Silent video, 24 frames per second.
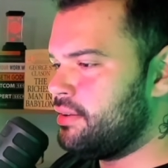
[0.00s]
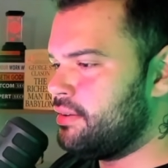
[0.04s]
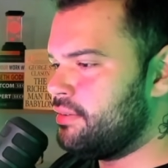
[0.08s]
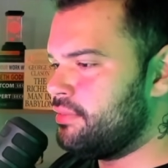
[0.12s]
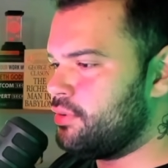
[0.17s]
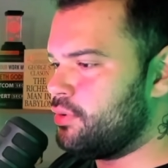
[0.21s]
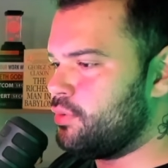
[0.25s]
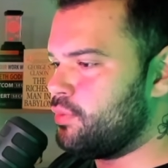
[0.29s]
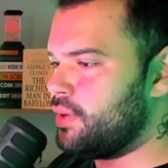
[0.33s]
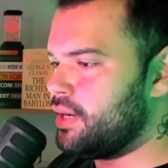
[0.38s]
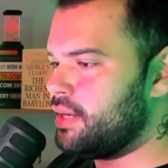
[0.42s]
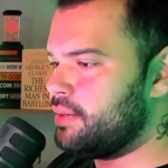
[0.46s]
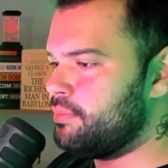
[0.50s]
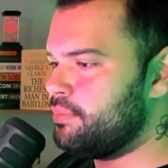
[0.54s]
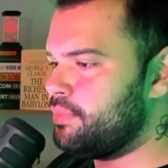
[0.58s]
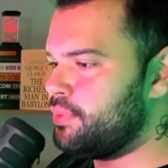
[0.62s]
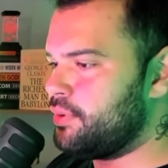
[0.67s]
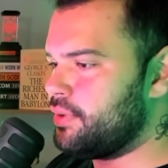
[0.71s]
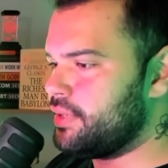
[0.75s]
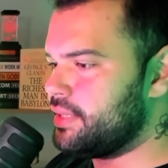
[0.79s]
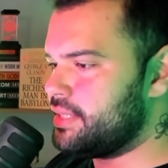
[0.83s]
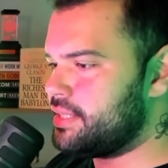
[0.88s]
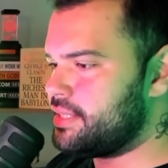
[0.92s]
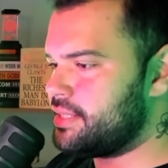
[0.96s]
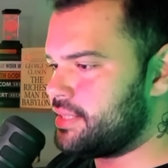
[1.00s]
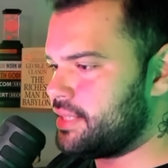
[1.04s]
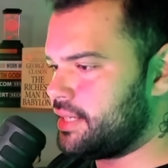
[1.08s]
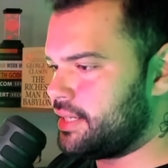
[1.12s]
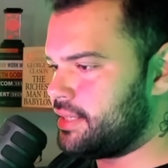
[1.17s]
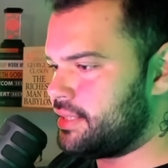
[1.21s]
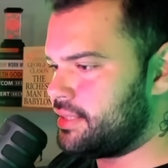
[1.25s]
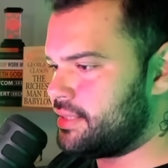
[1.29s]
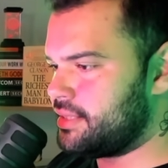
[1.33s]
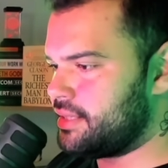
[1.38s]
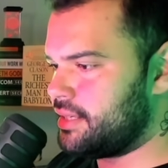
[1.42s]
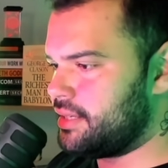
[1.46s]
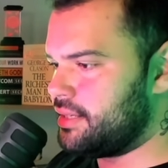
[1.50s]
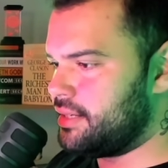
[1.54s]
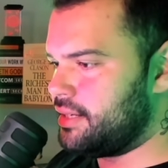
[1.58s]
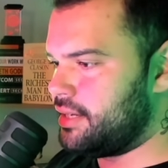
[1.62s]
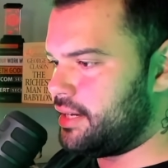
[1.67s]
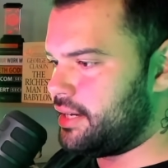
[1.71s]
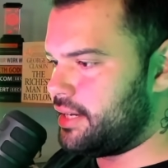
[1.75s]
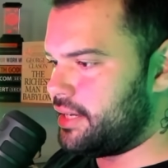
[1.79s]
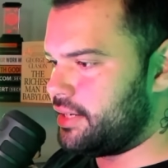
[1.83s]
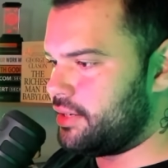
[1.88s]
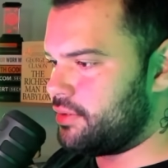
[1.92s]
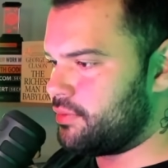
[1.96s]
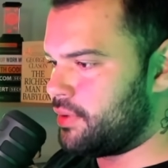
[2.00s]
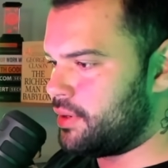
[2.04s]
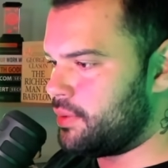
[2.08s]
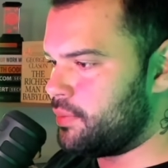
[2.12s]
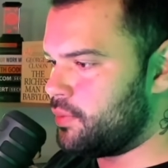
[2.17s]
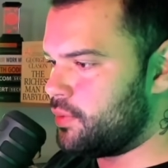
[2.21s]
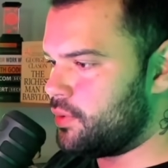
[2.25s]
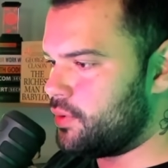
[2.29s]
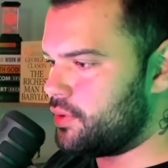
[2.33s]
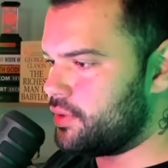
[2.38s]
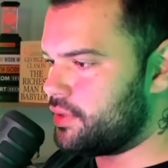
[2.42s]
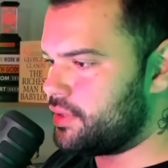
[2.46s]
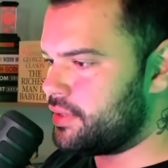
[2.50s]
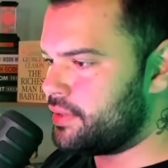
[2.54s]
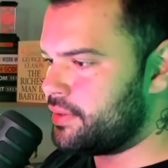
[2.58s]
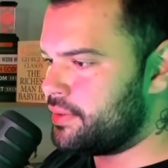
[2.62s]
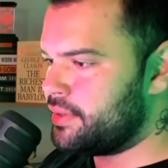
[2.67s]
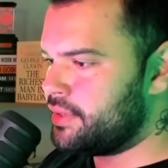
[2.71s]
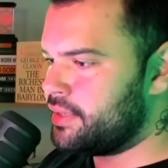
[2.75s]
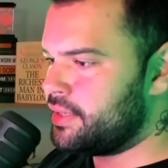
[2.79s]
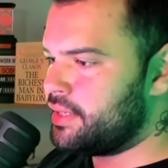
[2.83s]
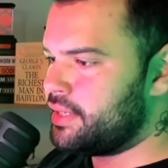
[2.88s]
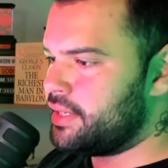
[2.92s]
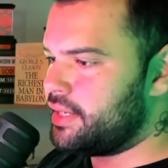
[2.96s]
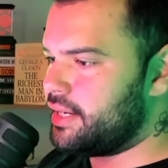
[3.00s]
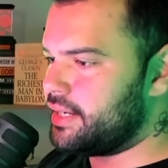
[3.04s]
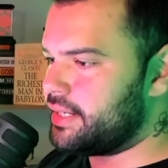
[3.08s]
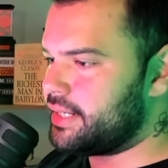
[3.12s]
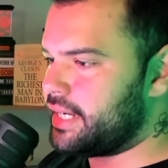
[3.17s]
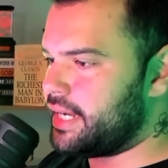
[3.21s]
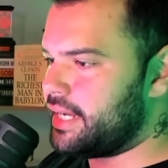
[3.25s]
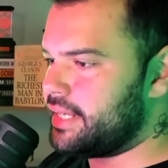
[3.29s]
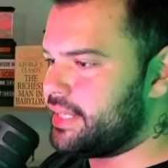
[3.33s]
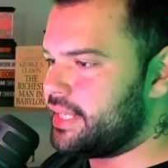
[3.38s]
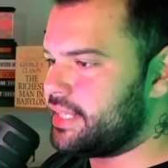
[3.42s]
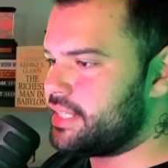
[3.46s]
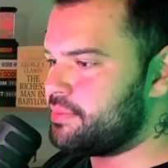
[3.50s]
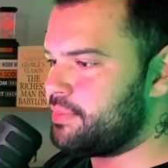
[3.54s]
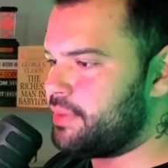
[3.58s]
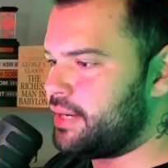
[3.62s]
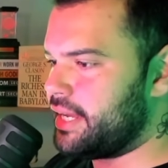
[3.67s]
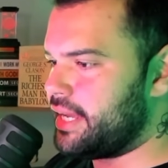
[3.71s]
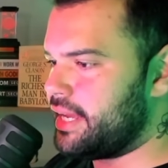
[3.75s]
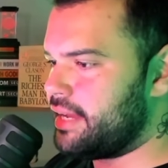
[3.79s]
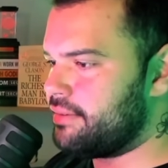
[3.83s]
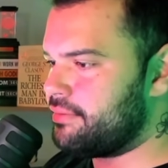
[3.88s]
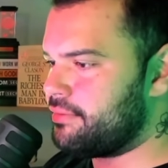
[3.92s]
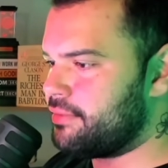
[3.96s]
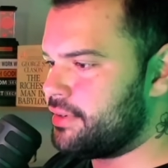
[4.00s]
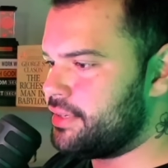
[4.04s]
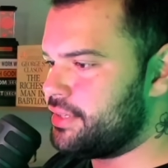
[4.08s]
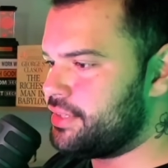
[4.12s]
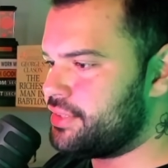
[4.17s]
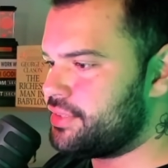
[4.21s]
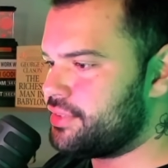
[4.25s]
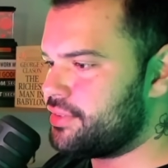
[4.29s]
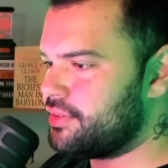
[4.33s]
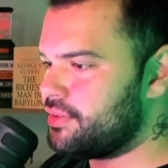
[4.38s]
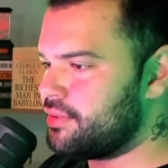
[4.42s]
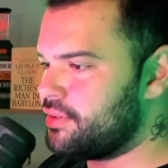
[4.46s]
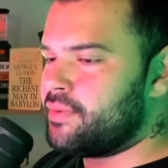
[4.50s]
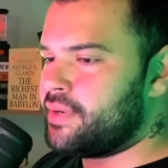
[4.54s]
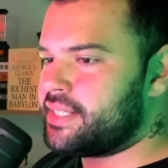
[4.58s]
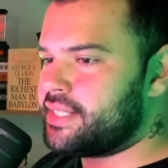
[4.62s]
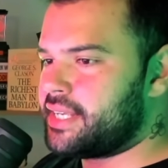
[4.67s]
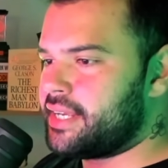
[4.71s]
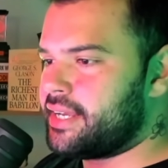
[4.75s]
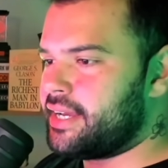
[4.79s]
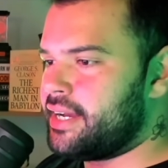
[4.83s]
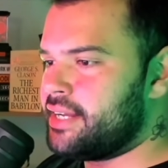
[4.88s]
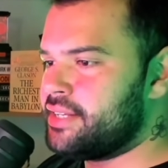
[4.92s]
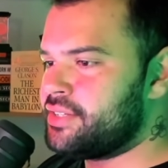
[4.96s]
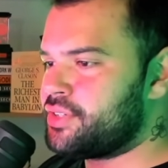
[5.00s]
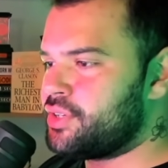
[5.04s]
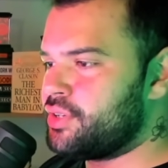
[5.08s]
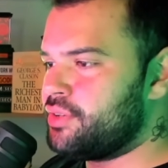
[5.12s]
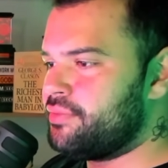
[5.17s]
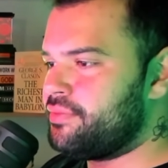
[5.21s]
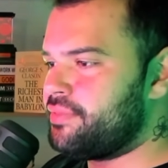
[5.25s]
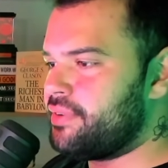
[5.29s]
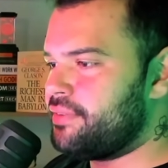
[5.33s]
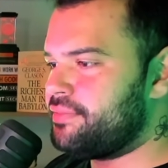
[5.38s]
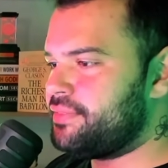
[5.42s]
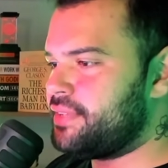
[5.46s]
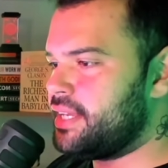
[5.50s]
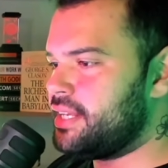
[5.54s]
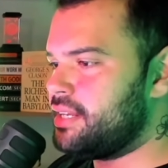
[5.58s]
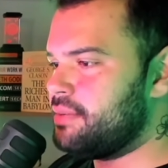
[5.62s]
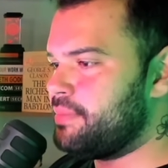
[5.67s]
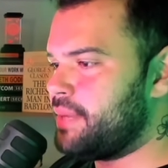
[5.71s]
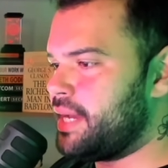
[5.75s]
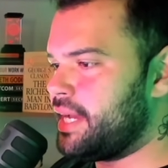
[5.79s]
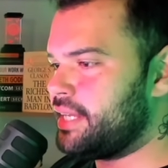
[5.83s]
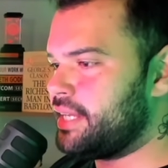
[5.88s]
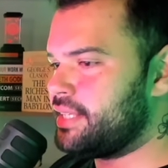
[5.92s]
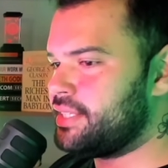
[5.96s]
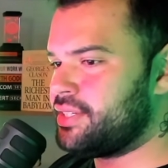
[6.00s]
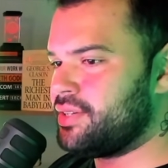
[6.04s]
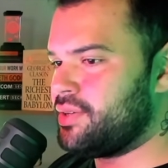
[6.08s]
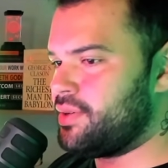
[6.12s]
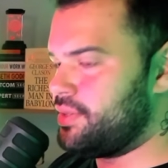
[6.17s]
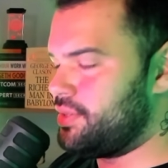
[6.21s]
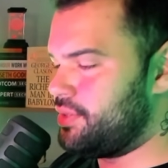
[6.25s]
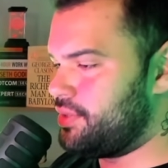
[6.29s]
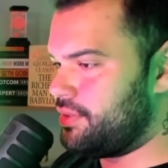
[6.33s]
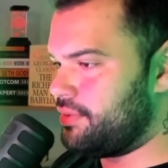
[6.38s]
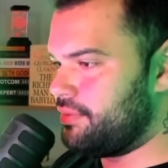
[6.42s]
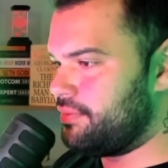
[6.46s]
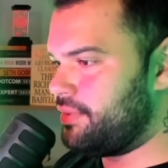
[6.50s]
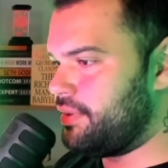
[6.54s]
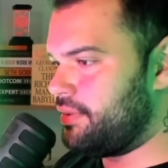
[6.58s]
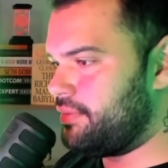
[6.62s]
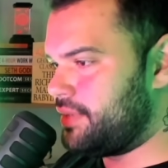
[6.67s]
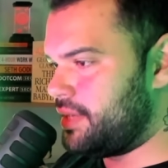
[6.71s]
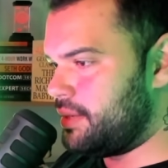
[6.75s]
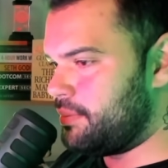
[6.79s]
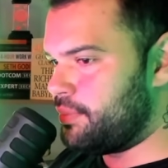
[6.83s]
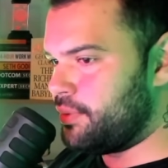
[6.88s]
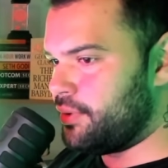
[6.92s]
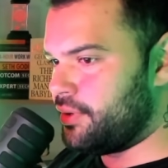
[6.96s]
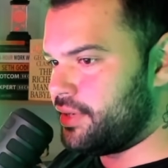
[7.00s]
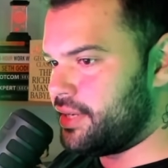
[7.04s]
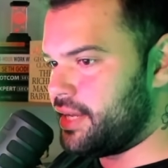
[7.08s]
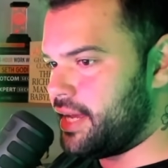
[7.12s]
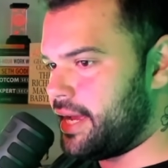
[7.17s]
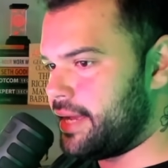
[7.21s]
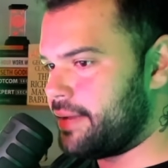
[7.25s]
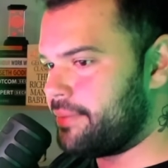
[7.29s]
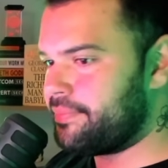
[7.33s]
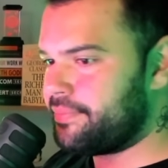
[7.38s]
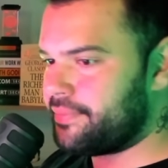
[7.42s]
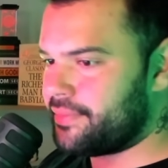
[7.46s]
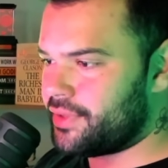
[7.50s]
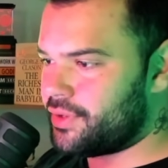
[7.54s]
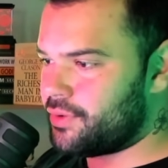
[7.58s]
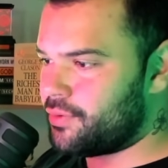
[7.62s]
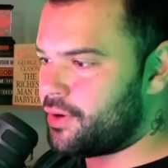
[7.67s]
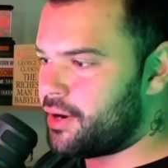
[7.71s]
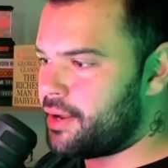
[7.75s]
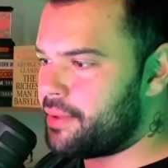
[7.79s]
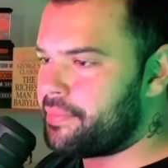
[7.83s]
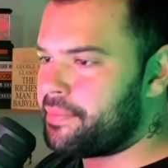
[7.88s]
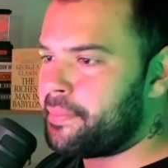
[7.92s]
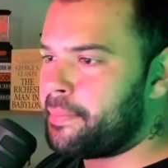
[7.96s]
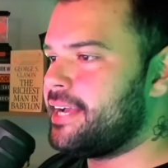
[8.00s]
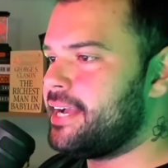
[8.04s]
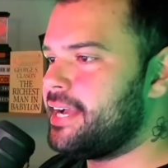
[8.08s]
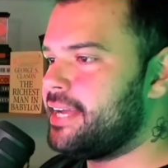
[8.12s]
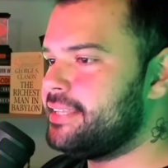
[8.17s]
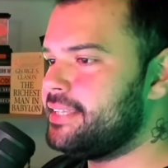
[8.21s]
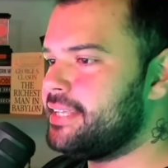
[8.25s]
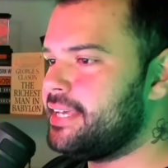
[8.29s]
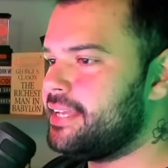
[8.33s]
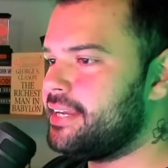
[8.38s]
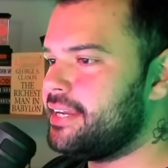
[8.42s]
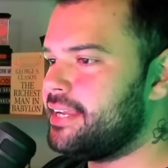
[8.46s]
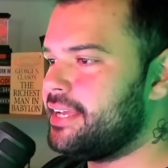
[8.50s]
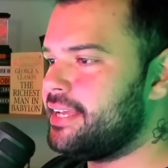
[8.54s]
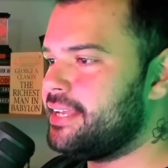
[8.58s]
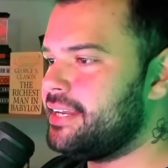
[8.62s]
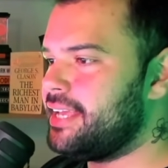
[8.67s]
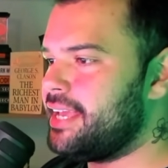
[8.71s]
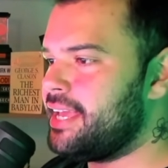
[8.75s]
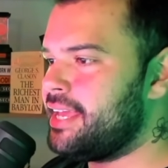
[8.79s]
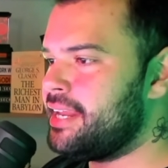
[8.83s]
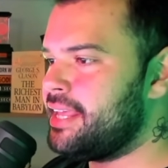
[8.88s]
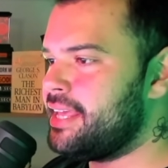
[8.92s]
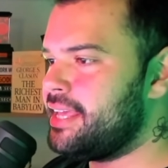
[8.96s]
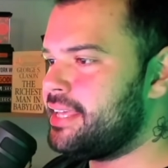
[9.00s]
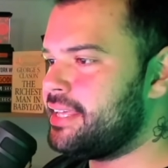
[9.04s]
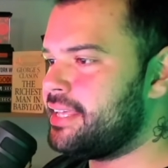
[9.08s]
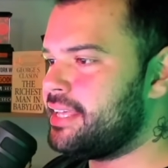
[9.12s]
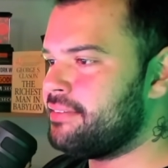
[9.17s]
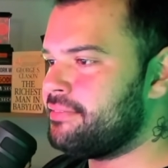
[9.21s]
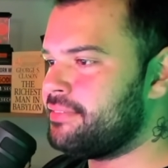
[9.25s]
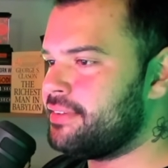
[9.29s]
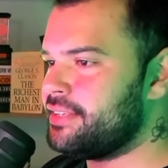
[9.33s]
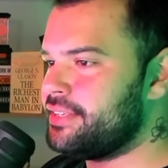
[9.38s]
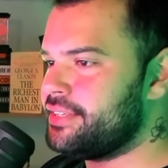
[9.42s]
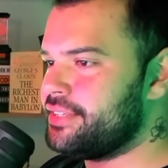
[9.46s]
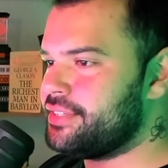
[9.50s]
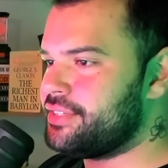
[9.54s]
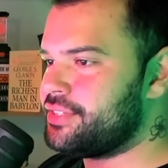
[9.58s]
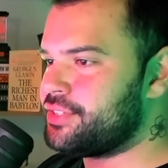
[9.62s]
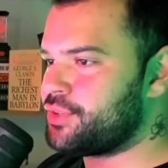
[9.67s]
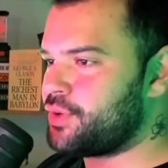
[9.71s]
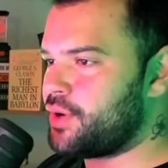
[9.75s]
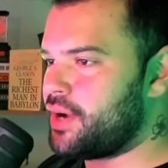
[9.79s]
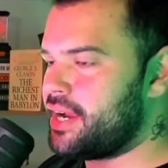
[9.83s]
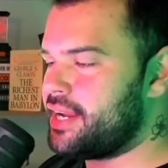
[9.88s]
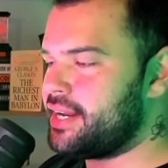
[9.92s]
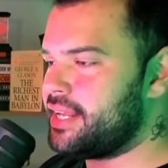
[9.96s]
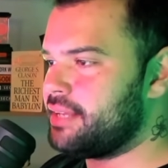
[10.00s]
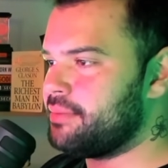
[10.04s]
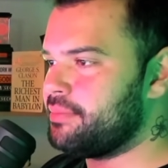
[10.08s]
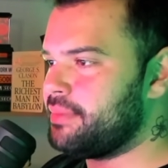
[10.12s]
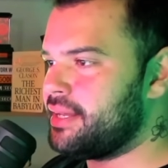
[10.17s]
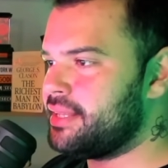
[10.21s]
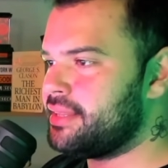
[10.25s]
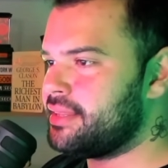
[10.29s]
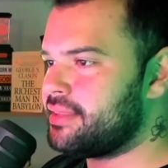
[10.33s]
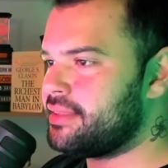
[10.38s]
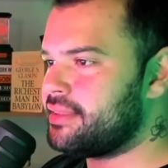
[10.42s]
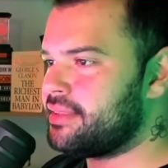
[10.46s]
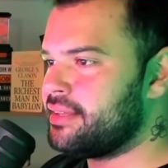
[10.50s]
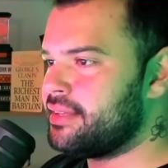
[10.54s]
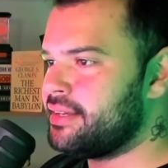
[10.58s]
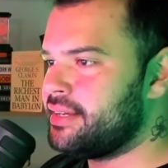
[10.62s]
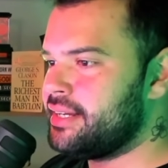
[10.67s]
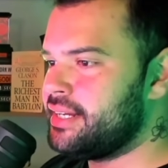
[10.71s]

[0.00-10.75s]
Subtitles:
for 1.69 reward. Okay, that's my average. Risking 150 to make 250 per day. Right, and then in any given trading month,